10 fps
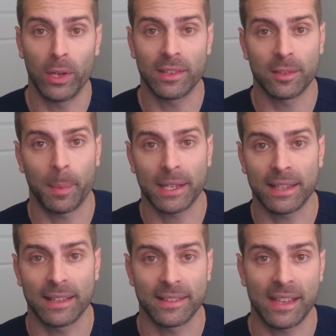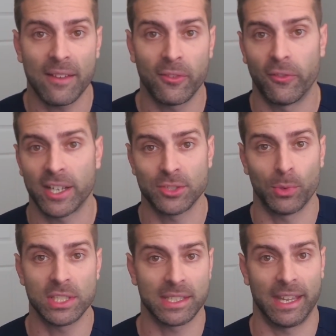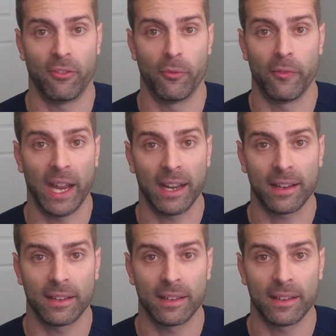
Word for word: suspect has a staph infection, we just give them vanc,